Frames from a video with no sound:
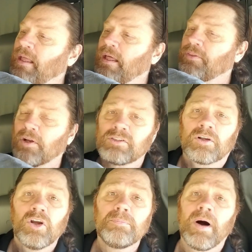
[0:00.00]
There's a
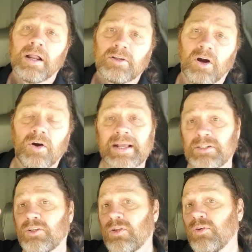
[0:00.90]
coupon code,
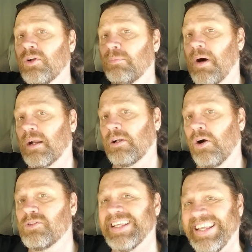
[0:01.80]
actually two coupon
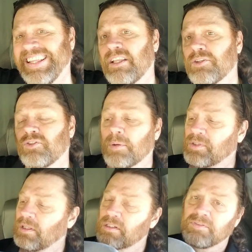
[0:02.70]
codes in the
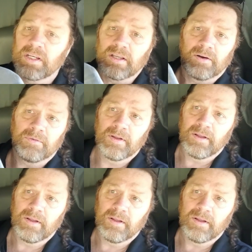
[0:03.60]
description of this video.